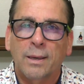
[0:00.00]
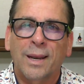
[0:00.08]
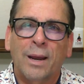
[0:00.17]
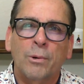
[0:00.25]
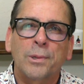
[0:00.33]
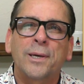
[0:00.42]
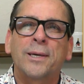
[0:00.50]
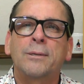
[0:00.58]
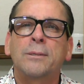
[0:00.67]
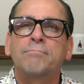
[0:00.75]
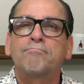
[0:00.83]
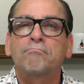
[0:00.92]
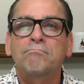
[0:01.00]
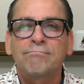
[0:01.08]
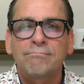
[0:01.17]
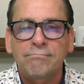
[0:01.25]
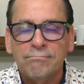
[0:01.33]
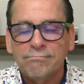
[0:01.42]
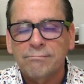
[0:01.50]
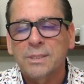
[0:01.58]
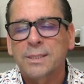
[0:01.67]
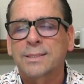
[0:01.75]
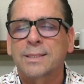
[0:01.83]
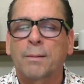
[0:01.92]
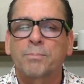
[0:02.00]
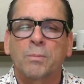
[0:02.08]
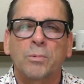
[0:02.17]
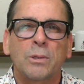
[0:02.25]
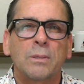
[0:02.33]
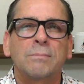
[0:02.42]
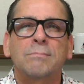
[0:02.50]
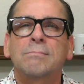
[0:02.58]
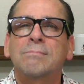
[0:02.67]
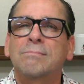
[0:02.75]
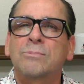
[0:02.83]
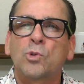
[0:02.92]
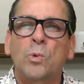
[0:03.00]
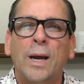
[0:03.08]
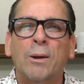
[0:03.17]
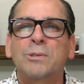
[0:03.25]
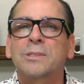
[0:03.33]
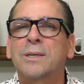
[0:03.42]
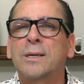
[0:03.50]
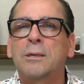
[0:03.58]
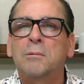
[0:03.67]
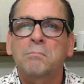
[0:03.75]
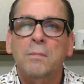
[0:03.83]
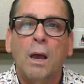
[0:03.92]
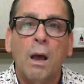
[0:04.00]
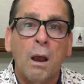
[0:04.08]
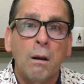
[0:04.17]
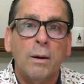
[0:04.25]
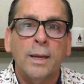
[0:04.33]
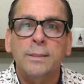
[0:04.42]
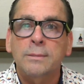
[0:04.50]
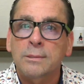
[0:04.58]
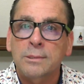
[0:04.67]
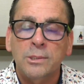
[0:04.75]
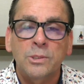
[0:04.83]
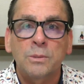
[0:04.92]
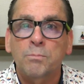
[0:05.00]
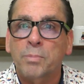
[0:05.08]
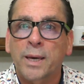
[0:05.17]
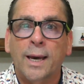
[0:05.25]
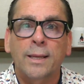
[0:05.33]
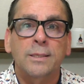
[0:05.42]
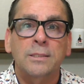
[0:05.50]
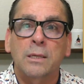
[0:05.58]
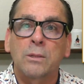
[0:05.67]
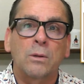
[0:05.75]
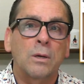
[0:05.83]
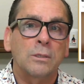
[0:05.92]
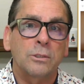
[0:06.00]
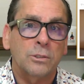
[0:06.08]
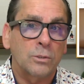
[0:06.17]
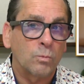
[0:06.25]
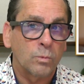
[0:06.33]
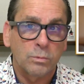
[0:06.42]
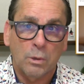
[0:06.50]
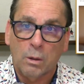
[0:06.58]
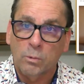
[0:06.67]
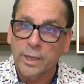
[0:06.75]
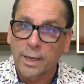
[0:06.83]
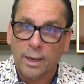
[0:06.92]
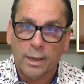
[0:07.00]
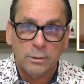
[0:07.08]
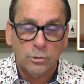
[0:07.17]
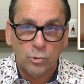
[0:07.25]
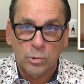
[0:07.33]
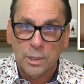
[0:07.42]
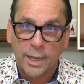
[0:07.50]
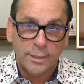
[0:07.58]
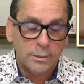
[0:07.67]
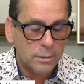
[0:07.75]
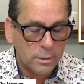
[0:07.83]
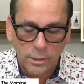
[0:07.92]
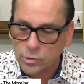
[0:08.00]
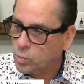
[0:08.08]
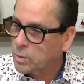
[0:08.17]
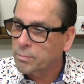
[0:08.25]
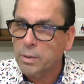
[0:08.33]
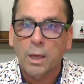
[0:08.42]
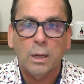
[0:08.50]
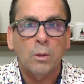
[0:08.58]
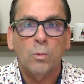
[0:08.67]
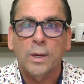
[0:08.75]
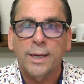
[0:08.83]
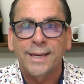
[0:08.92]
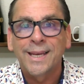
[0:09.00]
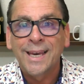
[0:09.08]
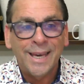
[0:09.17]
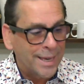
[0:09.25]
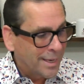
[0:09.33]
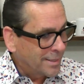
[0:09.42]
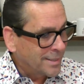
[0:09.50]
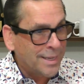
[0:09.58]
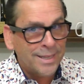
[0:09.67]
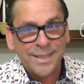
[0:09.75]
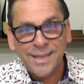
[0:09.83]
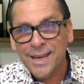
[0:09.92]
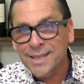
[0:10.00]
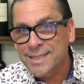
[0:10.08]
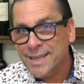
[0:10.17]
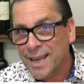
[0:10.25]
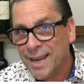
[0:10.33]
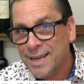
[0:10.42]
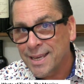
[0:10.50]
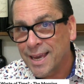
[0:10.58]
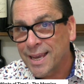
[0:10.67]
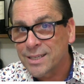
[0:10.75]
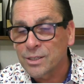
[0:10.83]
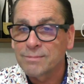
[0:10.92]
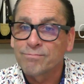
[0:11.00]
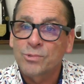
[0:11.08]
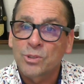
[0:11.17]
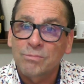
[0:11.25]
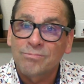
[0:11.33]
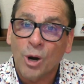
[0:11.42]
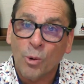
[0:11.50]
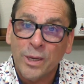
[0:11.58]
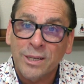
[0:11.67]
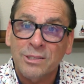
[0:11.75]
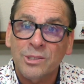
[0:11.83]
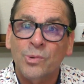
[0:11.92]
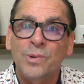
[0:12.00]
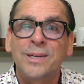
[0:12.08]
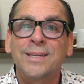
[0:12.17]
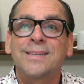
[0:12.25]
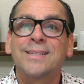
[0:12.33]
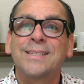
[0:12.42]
An hour later, acceptable. 2 hours later, all right, this isn't bad. That's how long, just all we had, 2 glasses each, 1 bottle of wine. At the end of the day, it's an 88. Are we going to score it?